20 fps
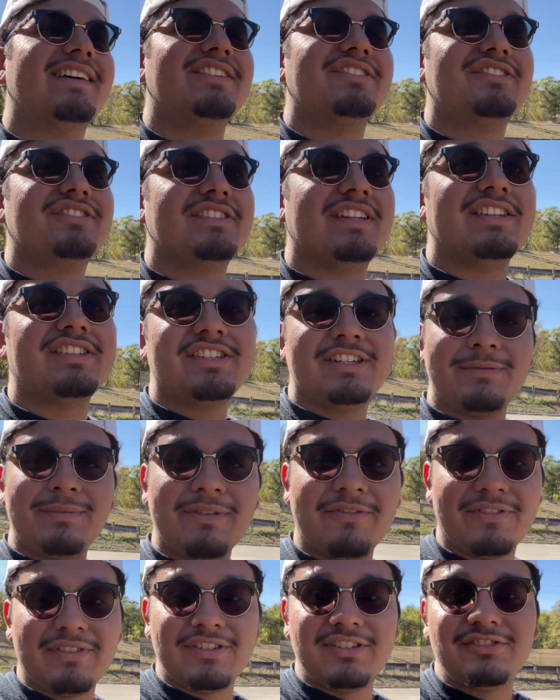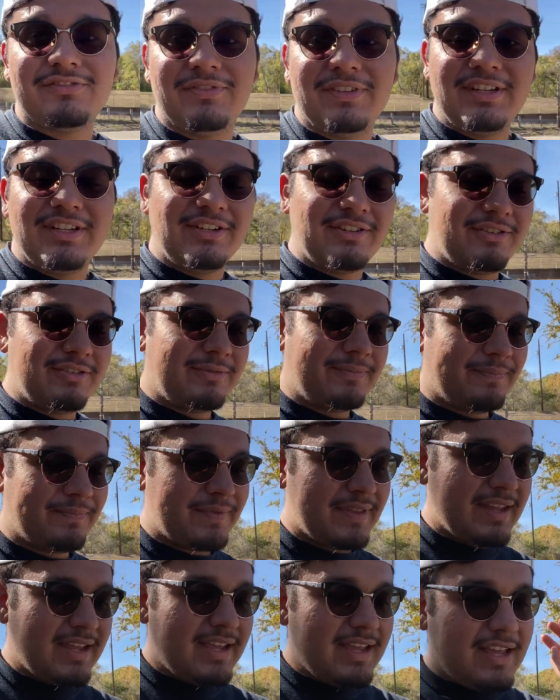that's gonna be for this video.
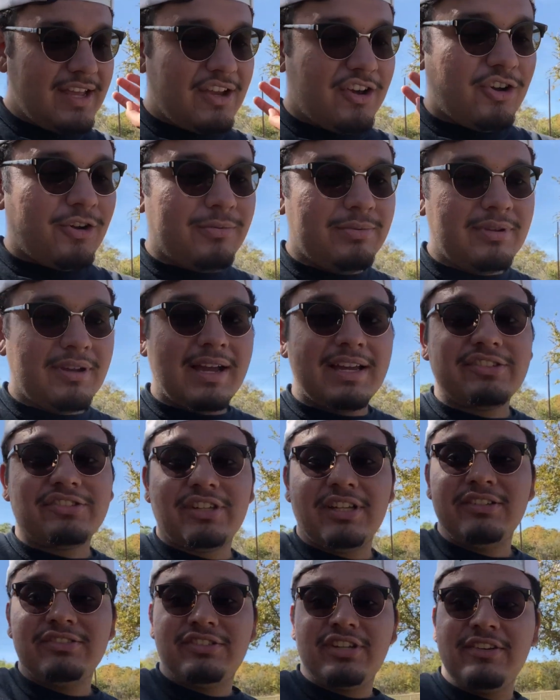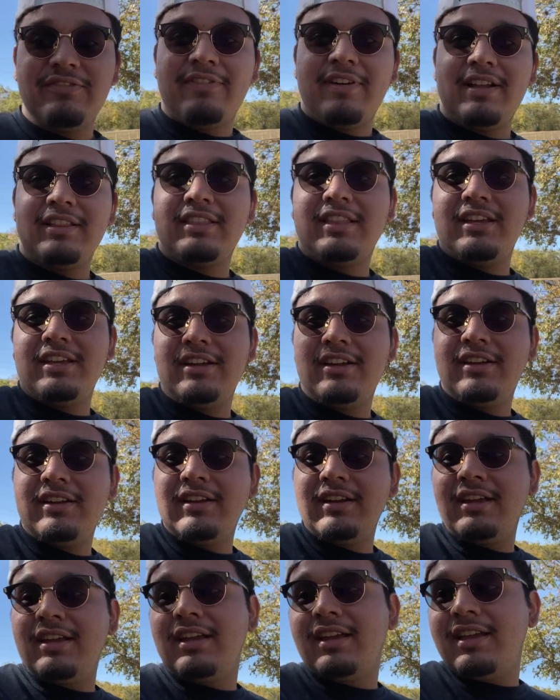Hope you guys stay safe out there.
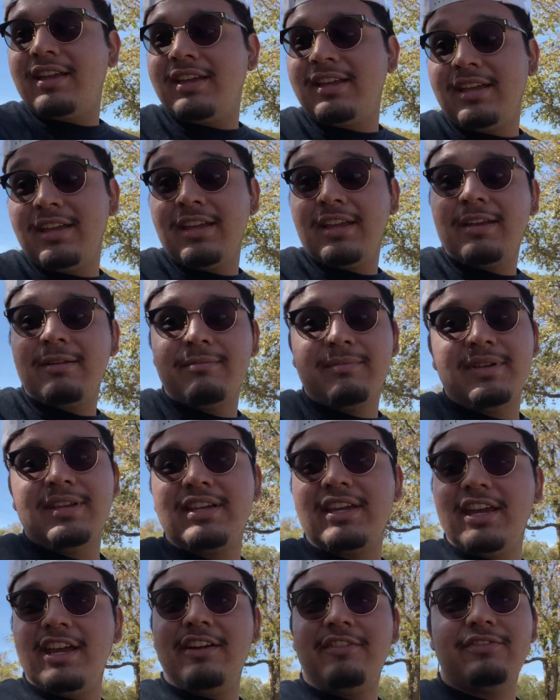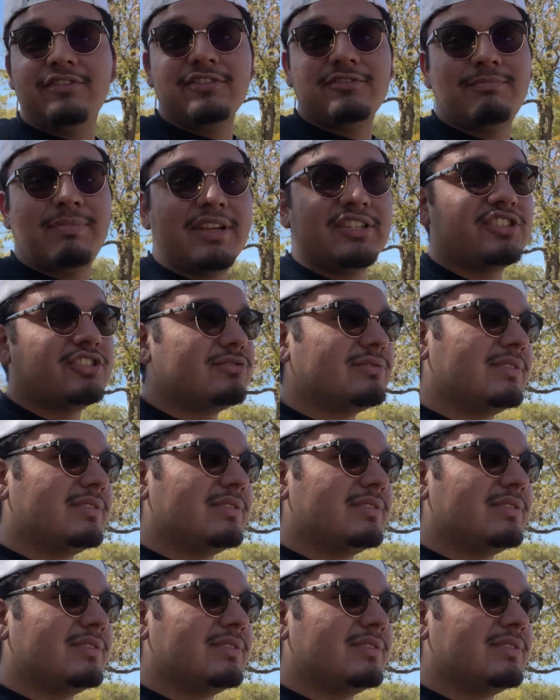Be careful, especially right